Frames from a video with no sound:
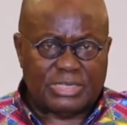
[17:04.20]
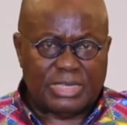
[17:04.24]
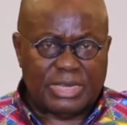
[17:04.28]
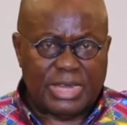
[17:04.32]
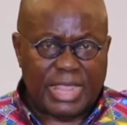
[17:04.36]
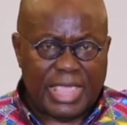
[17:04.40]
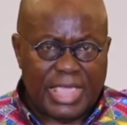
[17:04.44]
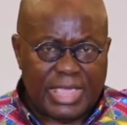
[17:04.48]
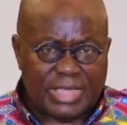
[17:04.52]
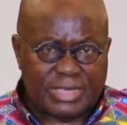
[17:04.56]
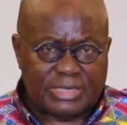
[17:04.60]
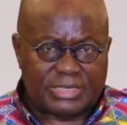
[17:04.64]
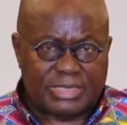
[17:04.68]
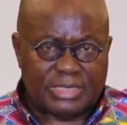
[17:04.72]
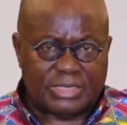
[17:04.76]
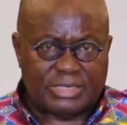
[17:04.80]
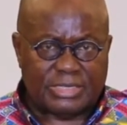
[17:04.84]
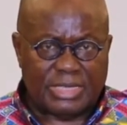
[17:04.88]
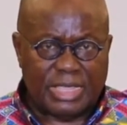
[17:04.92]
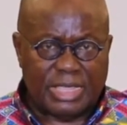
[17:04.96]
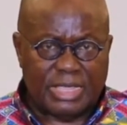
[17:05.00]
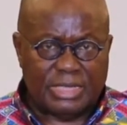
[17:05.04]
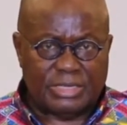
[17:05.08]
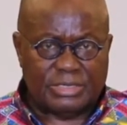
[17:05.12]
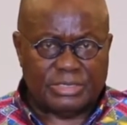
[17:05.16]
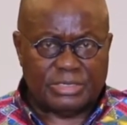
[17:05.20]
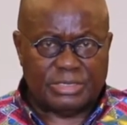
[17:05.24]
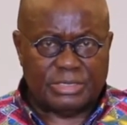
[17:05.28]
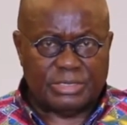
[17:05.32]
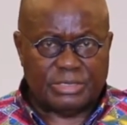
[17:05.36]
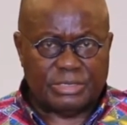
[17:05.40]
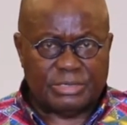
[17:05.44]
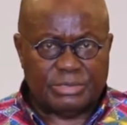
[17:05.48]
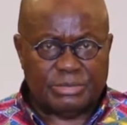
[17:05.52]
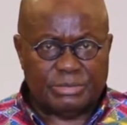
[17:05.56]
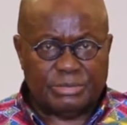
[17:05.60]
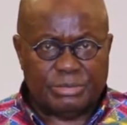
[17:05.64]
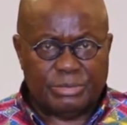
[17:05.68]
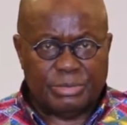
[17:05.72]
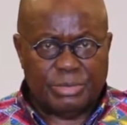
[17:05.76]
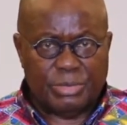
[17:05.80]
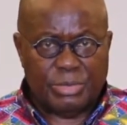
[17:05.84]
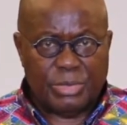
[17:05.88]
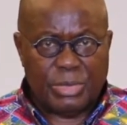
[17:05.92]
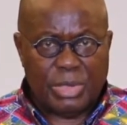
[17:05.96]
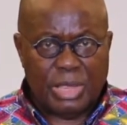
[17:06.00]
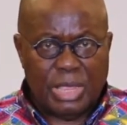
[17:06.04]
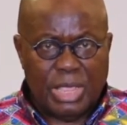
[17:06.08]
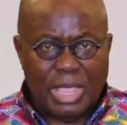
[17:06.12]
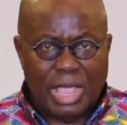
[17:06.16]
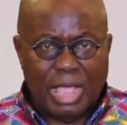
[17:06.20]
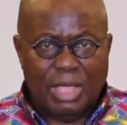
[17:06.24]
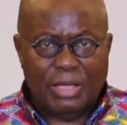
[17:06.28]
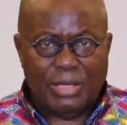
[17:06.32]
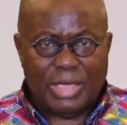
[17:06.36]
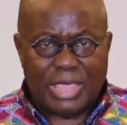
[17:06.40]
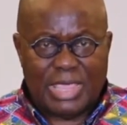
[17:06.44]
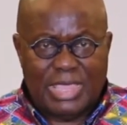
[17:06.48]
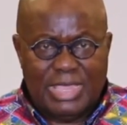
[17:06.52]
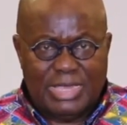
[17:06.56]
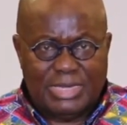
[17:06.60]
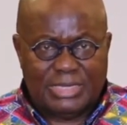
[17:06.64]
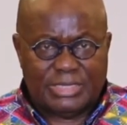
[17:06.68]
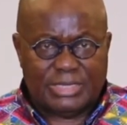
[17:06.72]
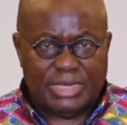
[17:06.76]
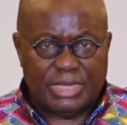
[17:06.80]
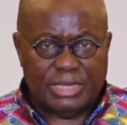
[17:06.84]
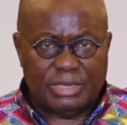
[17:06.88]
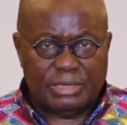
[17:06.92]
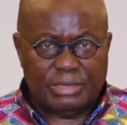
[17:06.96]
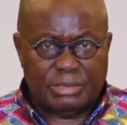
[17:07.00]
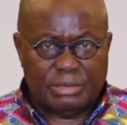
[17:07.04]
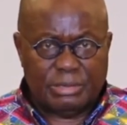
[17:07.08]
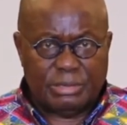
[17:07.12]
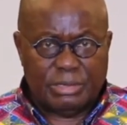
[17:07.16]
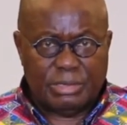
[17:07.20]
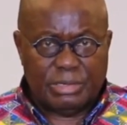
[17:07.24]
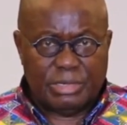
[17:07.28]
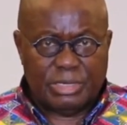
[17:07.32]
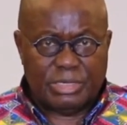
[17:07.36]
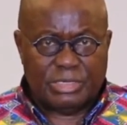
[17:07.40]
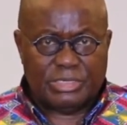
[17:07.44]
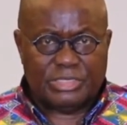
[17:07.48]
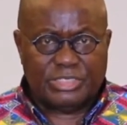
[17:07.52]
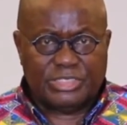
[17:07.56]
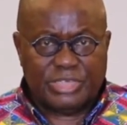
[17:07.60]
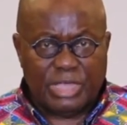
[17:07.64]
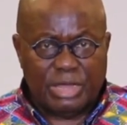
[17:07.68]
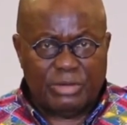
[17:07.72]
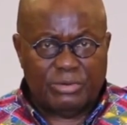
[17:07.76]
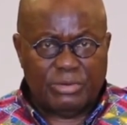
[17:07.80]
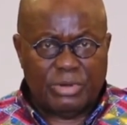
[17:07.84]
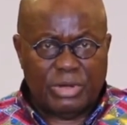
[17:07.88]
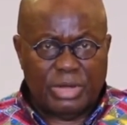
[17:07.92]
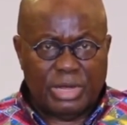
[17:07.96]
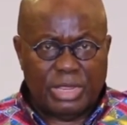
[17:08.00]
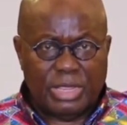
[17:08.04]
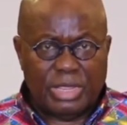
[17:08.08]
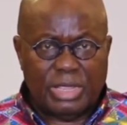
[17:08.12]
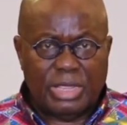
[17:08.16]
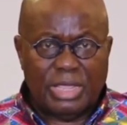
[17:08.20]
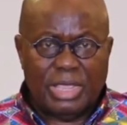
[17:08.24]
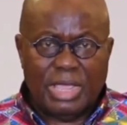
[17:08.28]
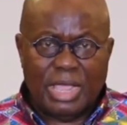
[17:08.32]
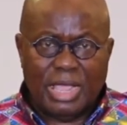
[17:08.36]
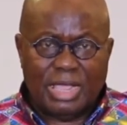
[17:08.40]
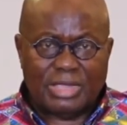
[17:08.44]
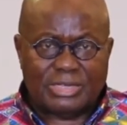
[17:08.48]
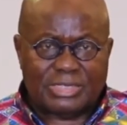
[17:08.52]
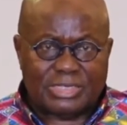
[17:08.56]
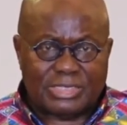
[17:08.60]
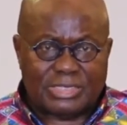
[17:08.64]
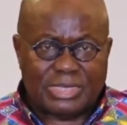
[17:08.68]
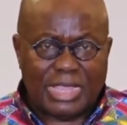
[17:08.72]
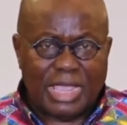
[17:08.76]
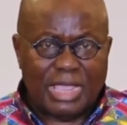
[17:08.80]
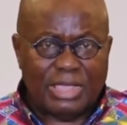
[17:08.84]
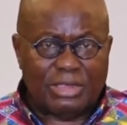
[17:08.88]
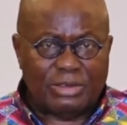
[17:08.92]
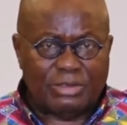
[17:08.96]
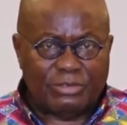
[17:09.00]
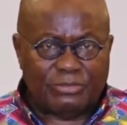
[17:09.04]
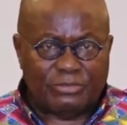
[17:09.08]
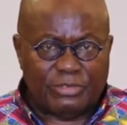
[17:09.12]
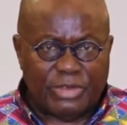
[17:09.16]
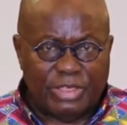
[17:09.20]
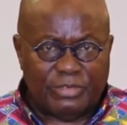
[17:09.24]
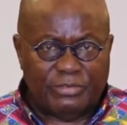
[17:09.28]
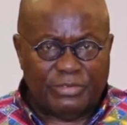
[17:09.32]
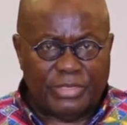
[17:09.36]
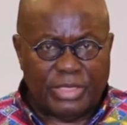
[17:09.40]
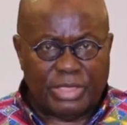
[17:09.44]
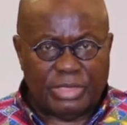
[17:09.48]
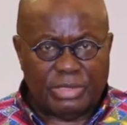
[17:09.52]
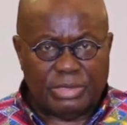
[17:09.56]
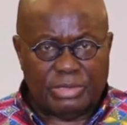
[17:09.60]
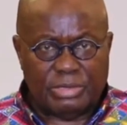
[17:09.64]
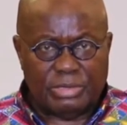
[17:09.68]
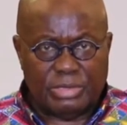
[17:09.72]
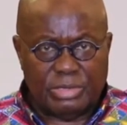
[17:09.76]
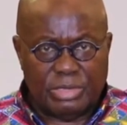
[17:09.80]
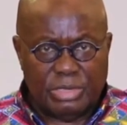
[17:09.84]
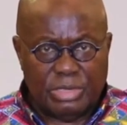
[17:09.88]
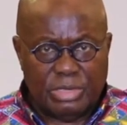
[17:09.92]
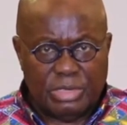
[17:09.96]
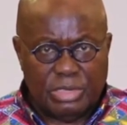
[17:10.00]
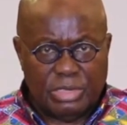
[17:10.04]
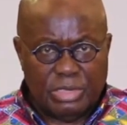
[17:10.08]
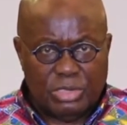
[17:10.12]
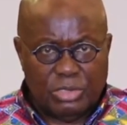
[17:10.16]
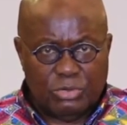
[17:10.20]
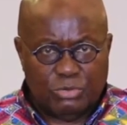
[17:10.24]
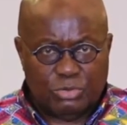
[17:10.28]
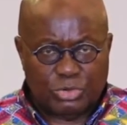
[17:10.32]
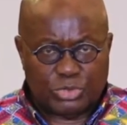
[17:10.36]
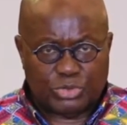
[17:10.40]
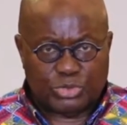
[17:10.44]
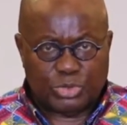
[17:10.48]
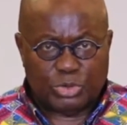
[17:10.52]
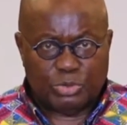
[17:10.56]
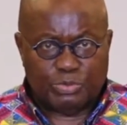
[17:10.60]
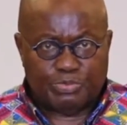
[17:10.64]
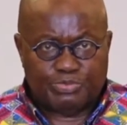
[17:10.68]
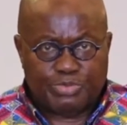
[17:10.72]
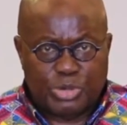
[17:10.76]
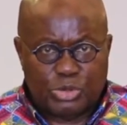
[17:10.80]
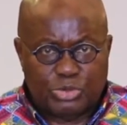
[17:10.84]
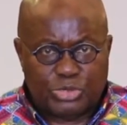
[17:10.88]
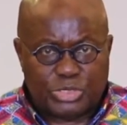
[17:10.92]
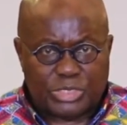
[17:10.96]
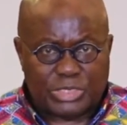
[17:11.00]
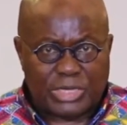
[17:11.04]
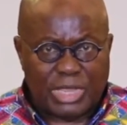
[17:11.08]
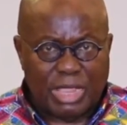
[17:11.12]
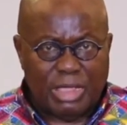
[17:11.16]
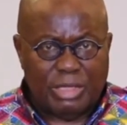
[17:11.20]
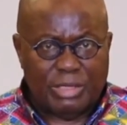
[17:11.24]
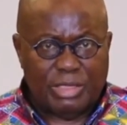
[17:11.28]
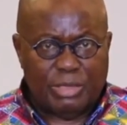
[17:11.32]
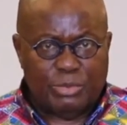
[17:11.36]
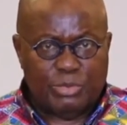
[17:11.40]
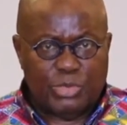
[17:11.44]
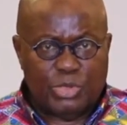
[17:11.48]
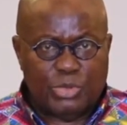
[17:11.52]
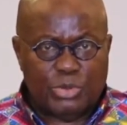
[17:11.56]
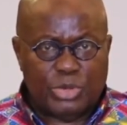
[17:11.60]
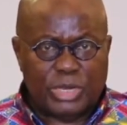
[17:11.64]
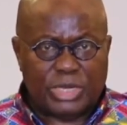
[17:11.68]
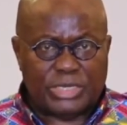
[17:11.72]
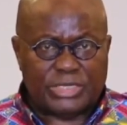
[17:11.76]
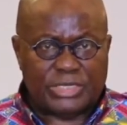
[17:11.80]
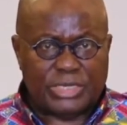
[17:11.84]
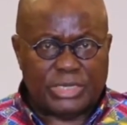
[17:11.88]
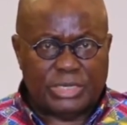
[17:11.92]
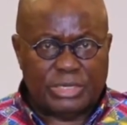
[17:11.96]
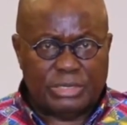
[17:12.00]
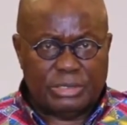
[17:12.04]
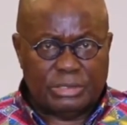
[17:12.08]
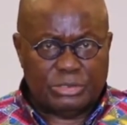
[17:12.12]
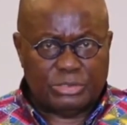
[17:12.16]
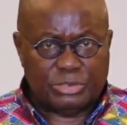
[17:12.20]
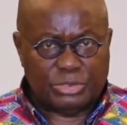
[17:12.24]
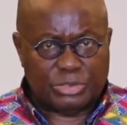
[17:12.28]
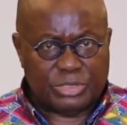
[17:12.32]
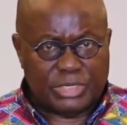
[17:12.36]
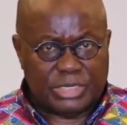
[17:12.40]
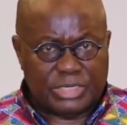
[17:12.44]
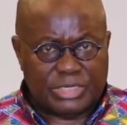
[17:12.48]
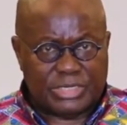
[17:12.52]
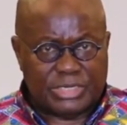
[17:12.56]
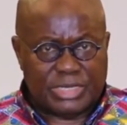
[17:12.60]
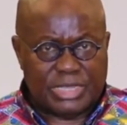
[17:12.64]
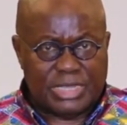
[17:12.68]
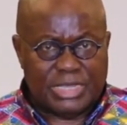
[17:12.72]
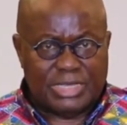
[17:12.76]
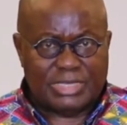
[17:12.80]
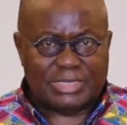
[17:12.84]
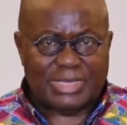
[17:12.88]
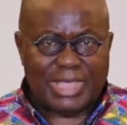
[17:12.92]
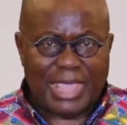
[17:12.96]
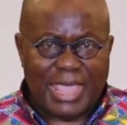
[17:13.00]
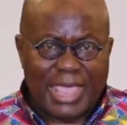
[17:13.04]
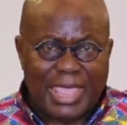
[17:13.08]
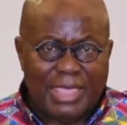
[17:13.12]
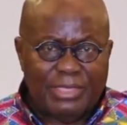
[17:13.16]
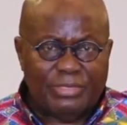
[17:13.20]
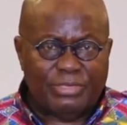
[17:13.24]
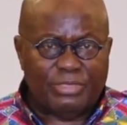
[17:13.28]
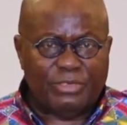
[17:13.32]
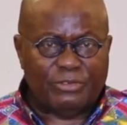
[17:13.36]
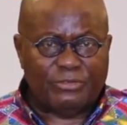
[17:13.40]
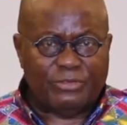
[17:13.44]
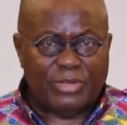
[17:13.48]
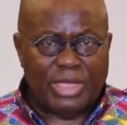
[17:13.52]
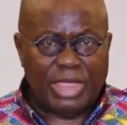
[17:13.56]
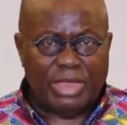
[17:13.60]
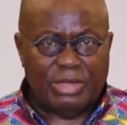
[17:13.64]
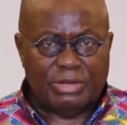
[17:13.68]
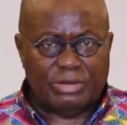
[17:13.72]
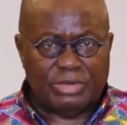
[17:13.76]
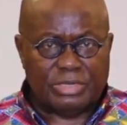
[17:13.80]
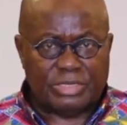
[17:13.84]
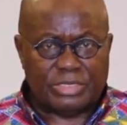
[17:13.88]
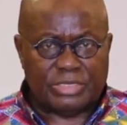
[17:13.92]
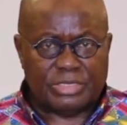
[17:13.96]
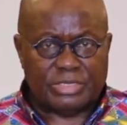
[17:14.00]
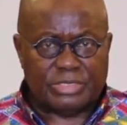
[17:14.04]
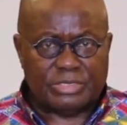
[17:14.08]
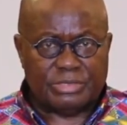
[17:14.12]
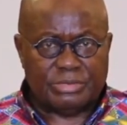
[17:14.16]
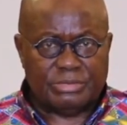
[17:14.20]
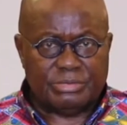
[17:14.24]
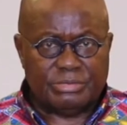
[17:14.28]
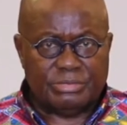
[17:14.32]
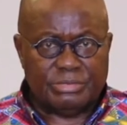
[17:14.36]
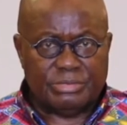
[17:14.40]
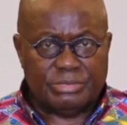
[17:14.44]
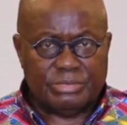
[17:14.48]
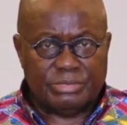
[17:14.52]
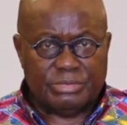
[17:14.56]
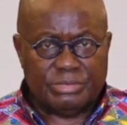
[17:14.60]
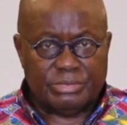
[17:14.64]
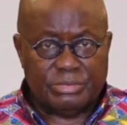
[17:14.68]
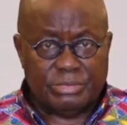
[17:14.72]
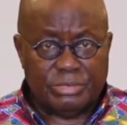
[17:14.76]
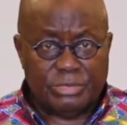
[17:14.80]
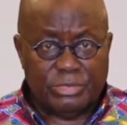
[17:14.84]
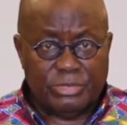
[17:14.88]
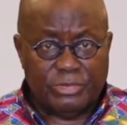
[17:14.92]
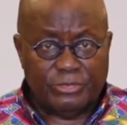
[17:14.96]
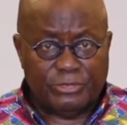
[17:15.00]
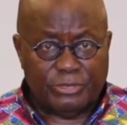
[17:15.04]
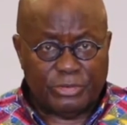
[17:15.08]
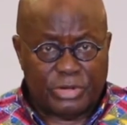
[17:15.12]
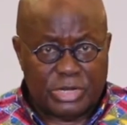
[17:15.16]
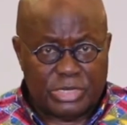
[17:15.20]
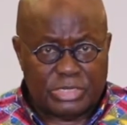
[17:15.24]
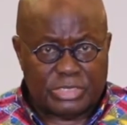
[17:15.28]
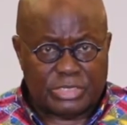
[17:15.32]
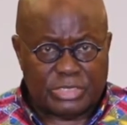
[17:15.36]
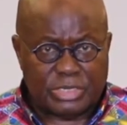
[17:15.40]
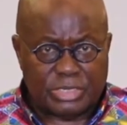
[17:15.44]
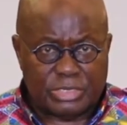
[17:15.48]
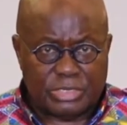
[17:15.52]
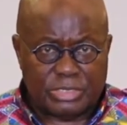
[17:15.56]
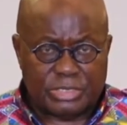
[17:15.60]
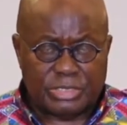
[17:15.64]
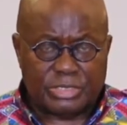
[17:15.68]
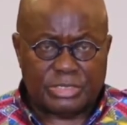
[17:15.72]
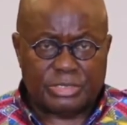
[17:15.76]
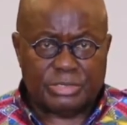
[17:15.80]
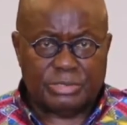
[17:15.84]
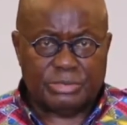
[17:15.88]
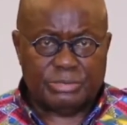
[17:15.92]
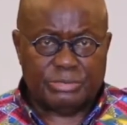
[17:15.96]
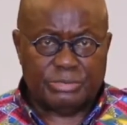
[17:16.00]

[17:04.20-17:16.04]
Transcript: and exercises, our eating, generally our style of living, which will boost our immunity to disease and the virus. For instance,